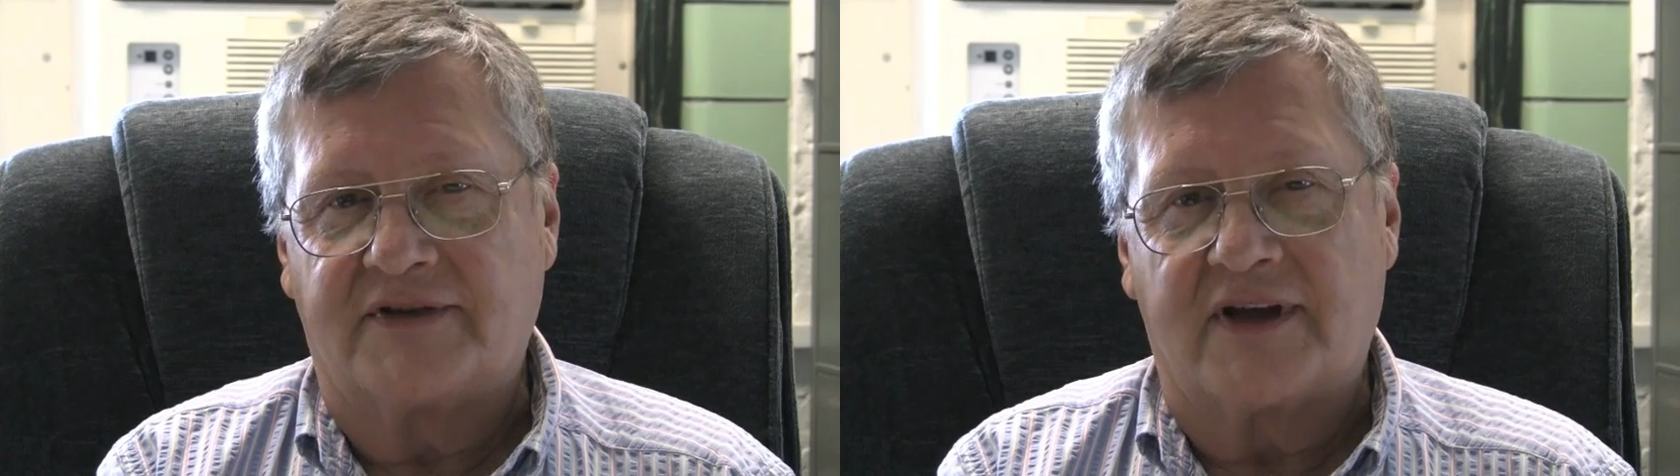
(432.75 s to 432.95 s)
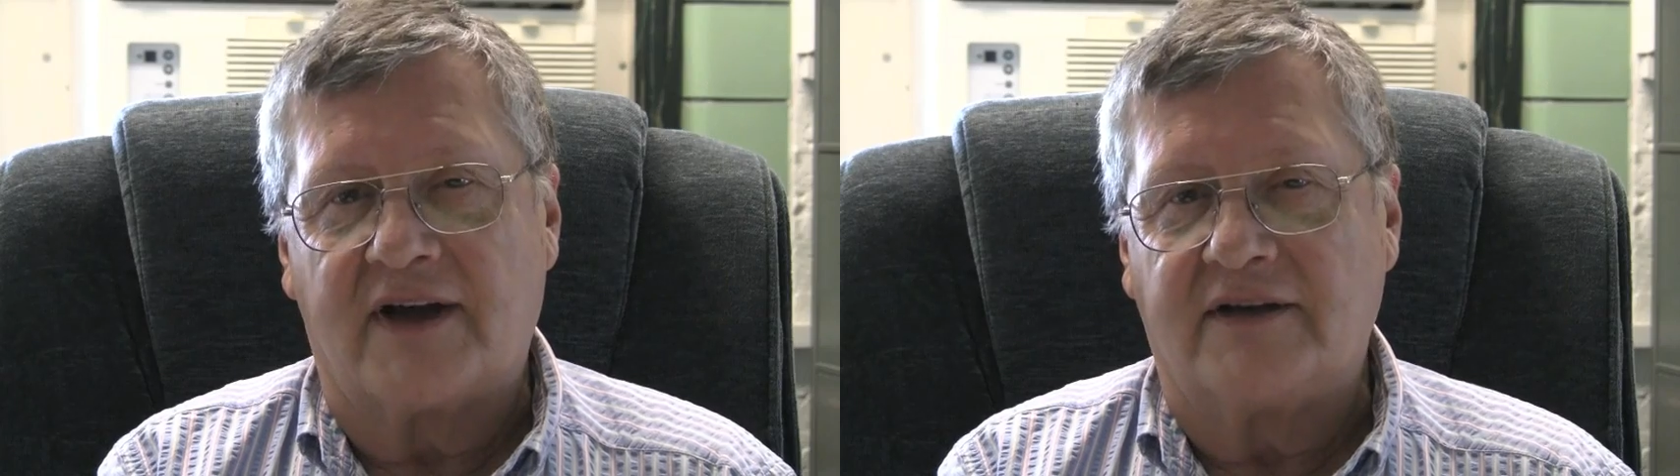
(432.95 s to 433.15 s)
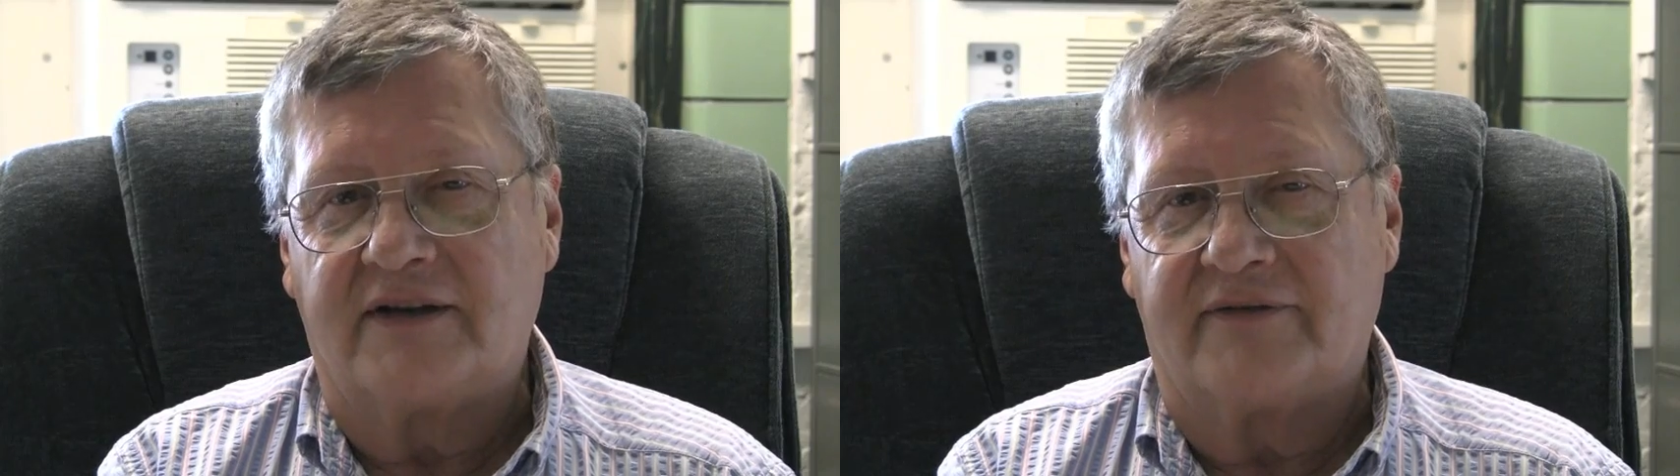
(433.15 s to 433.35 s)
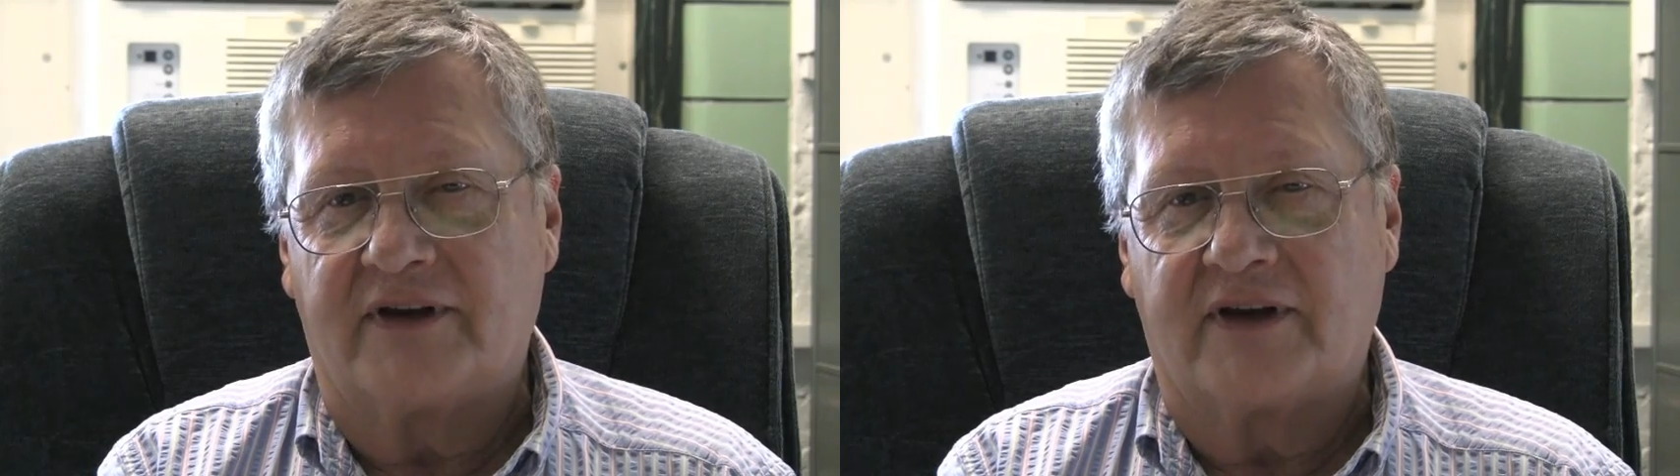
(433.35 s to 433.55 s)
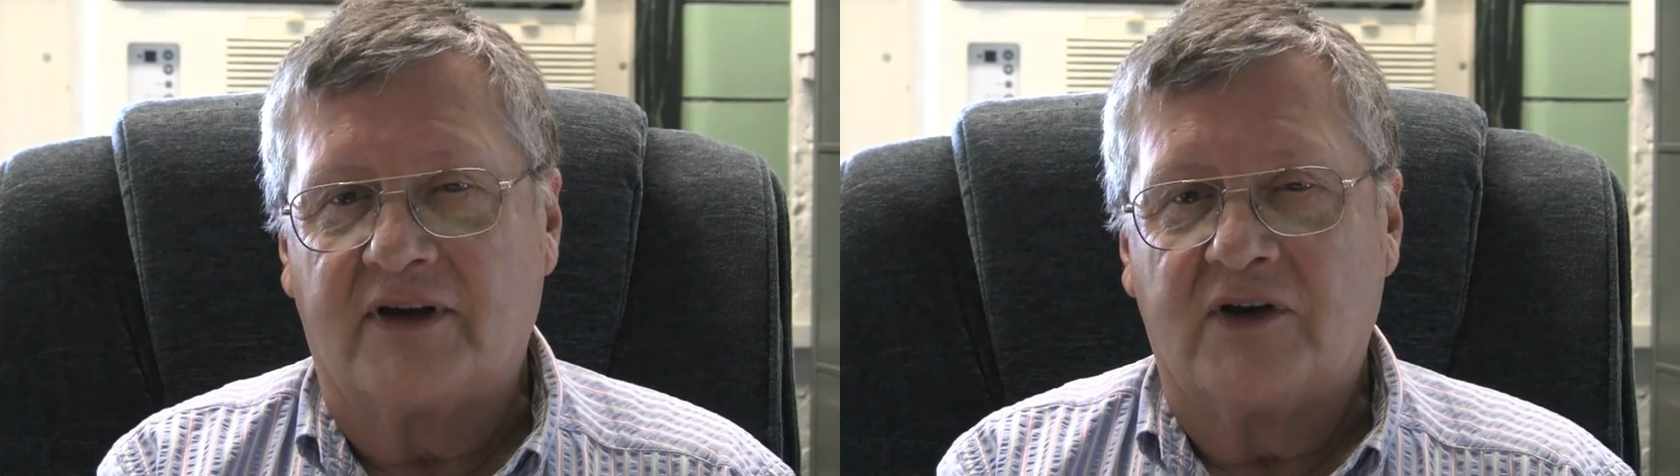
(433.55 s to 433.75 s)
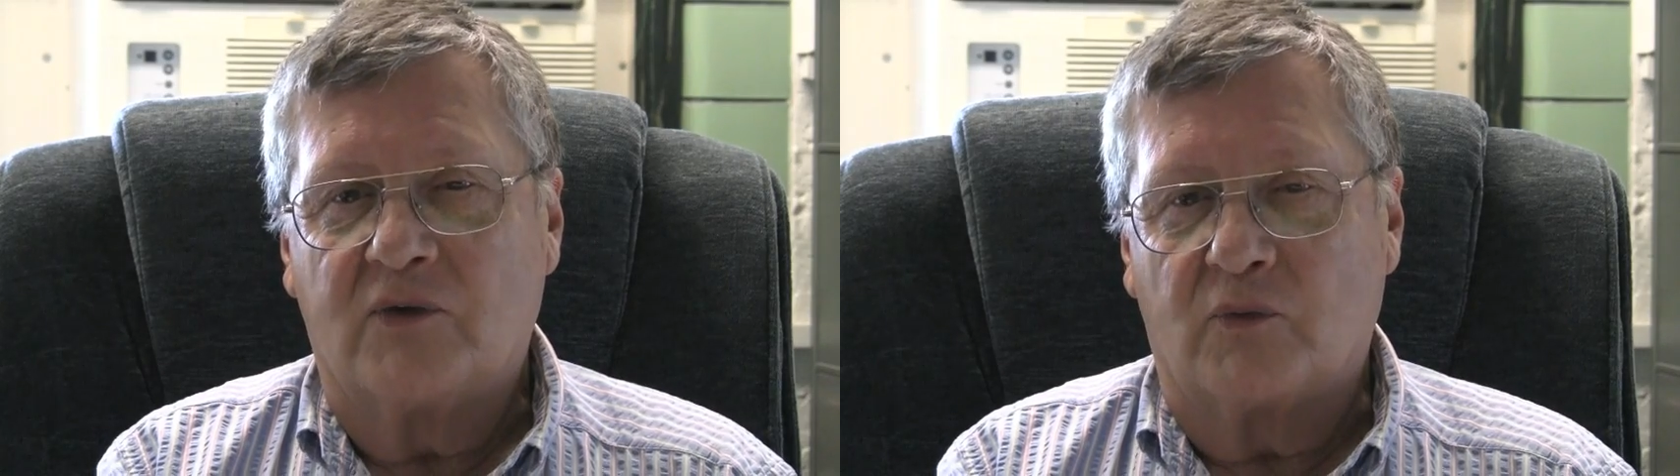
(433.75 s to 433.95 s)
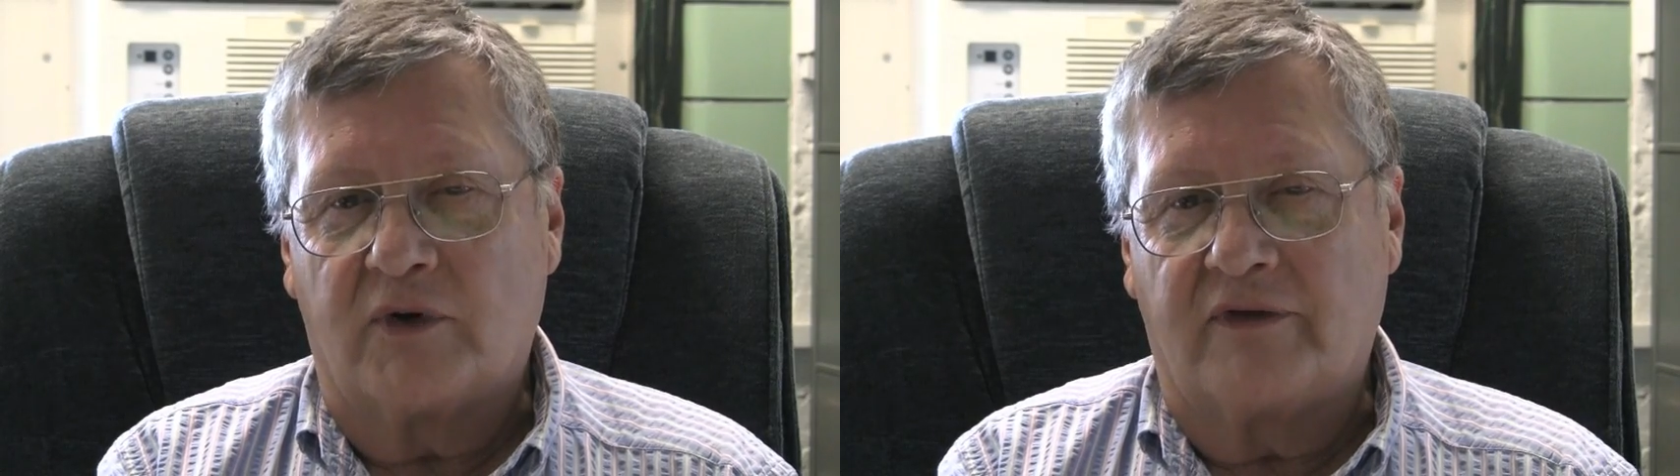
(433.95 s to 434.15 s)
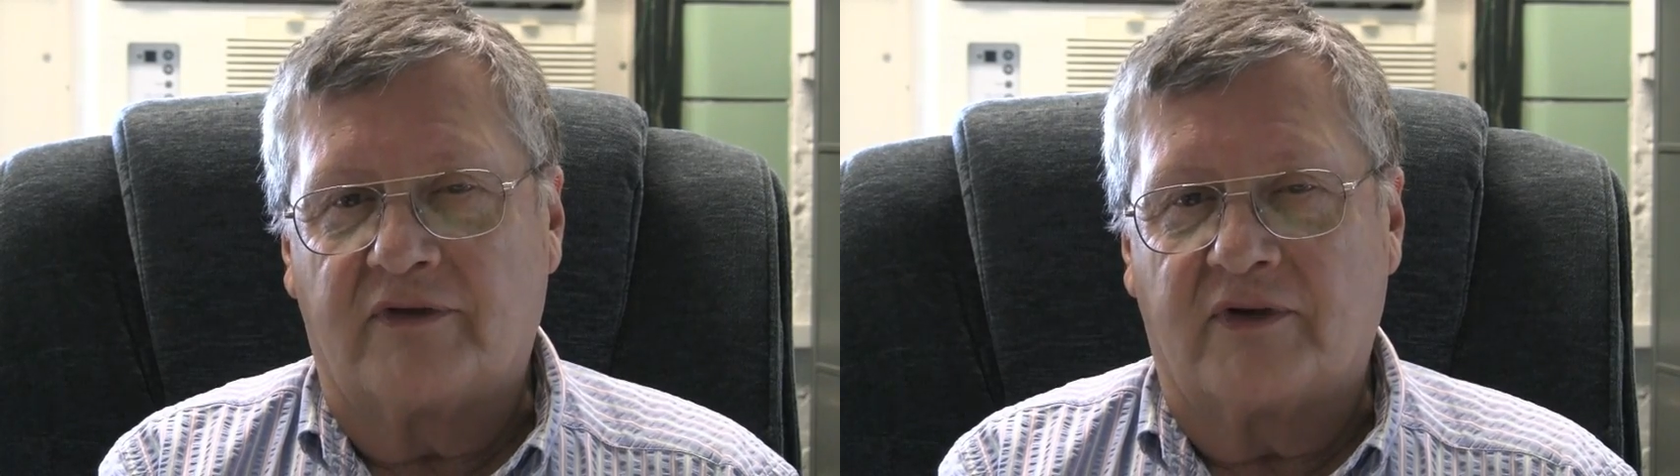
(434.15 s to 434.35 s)
scientific
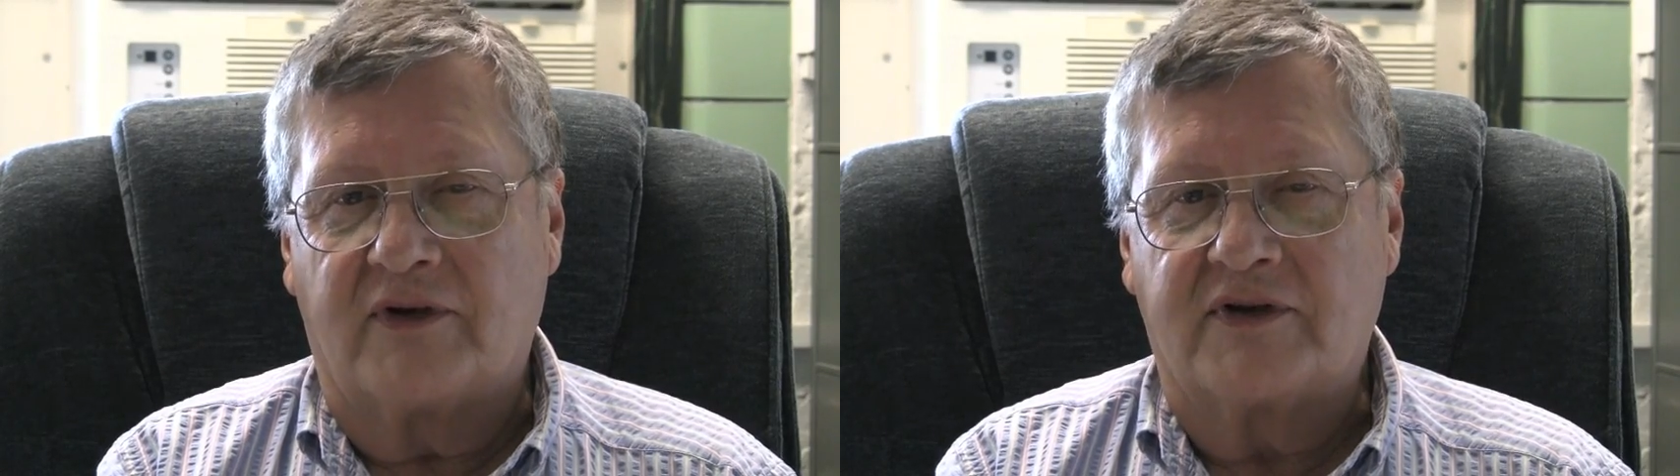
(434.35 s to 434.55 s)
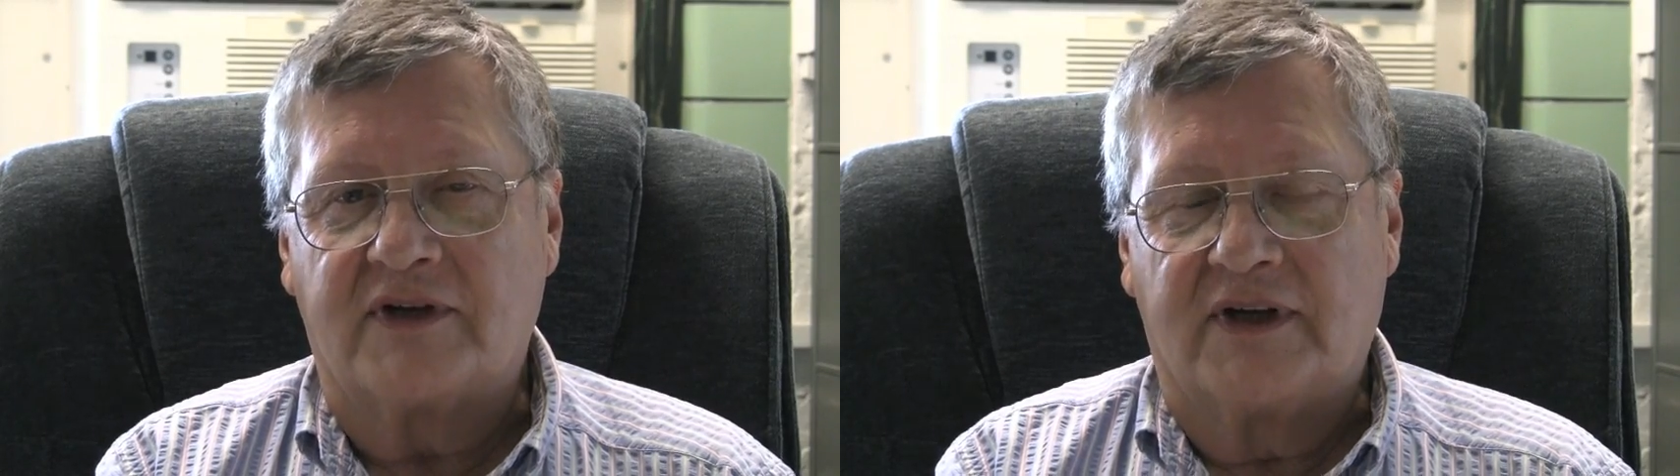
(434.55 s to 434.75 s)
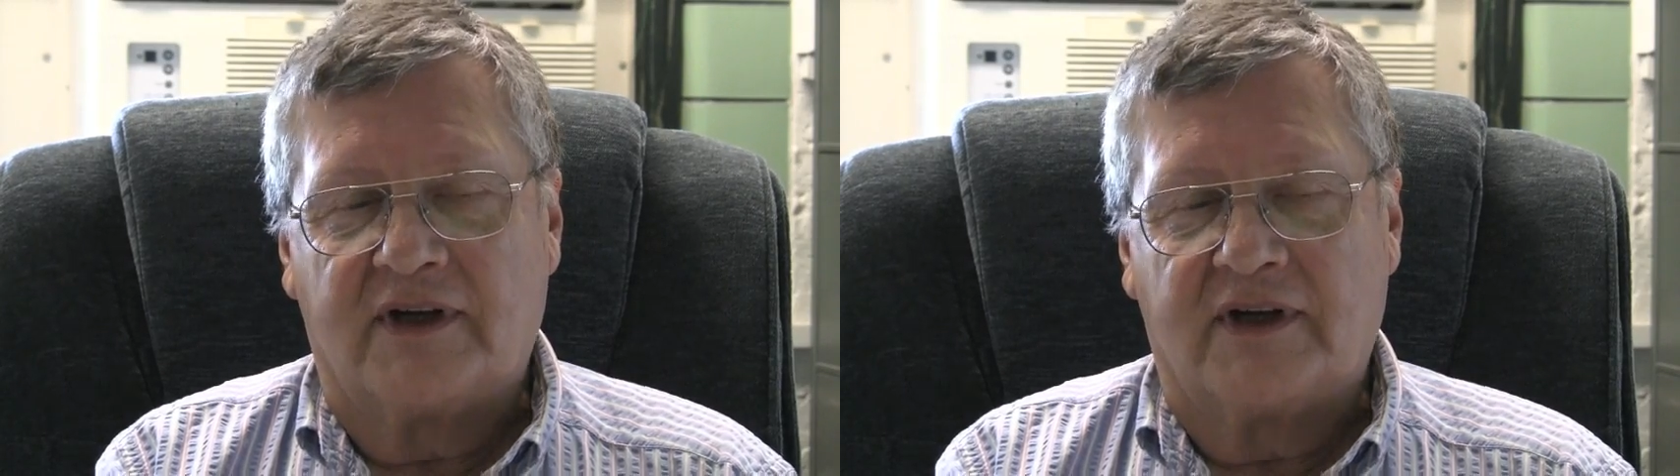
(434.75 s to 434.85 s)
research,